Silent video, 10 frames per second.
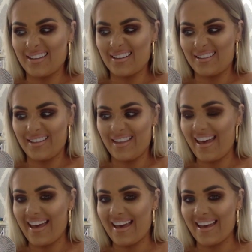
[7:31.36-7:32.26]

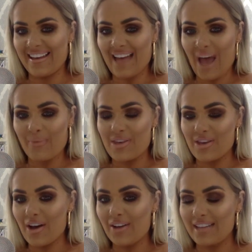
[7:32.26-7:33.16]
there. I mean, you
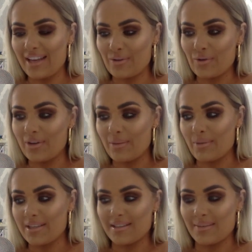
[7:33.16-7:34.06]
can't ignore it
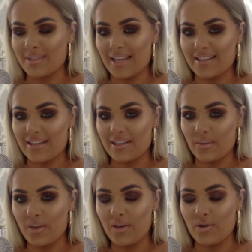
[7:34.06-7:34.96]
because I'm sat down in a
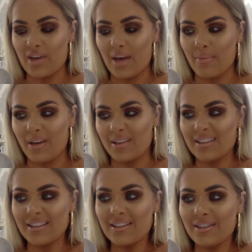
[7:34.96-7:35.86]
wheelchair, but
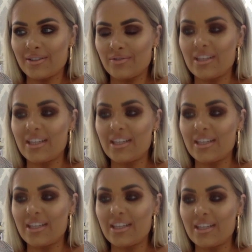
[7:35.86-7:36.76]
really
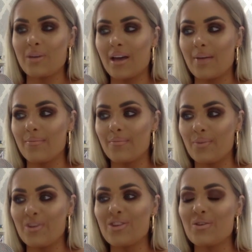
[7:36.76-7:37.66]
once you
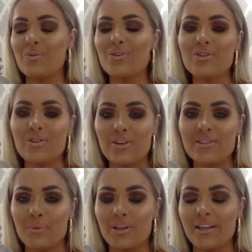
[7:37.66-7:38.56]
know
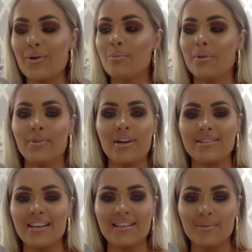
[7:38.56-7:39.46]
someone, like all my
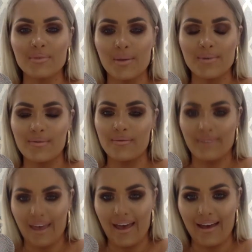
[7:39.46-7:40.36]
friends, they sometimes even
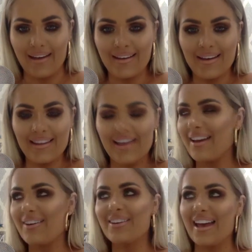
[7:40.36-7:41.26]
forget. They're like,
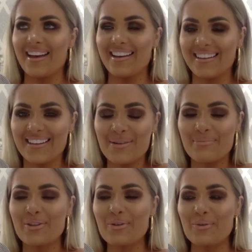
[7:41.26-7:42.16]
oh yeah.
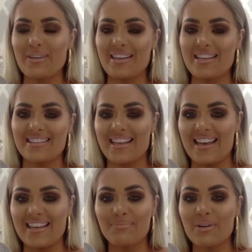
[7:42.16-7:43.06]
But not because
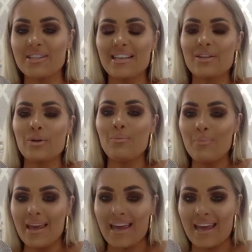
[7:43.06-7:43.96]
it's because they know
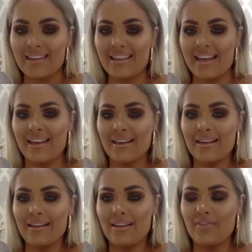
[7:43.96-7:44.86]
me and they
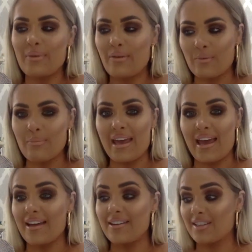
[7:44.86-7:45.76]
love me for me
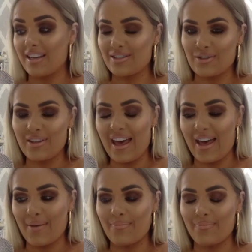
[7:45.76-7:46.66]
as I do
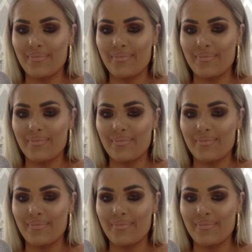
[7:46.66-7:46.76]
them.